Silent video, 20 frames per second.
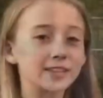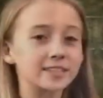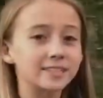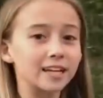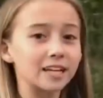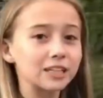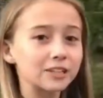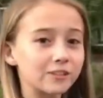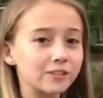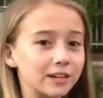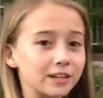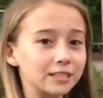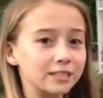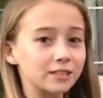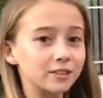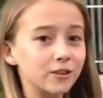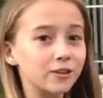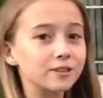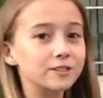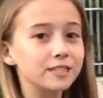
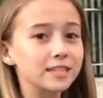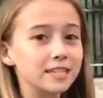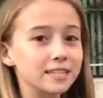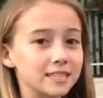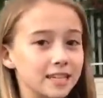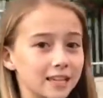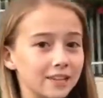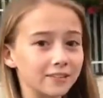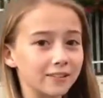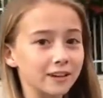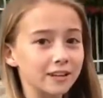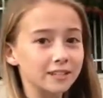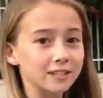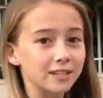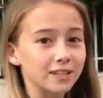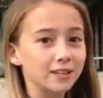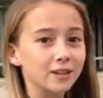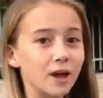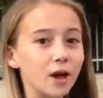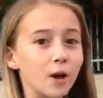acceleration or
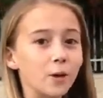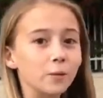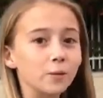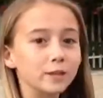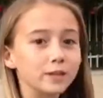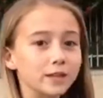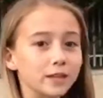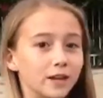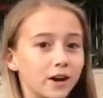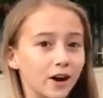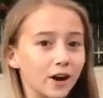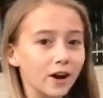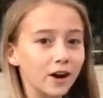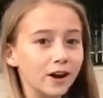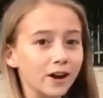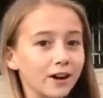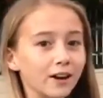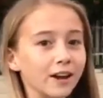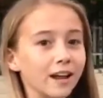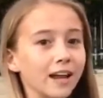deceleration when the car
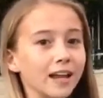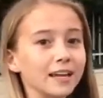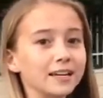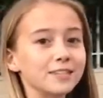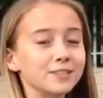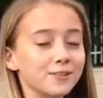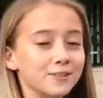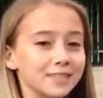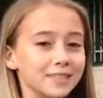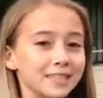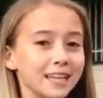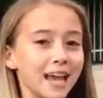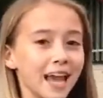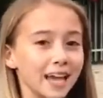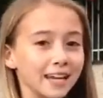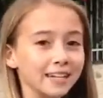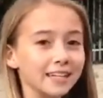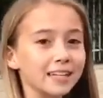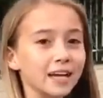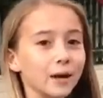is towards the
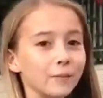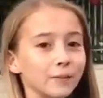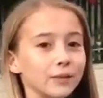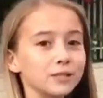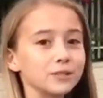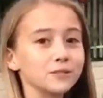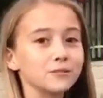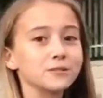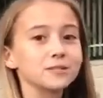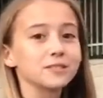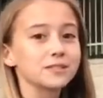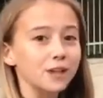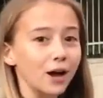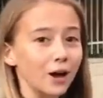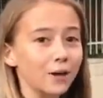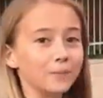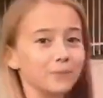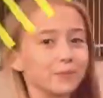end and coming to a stop.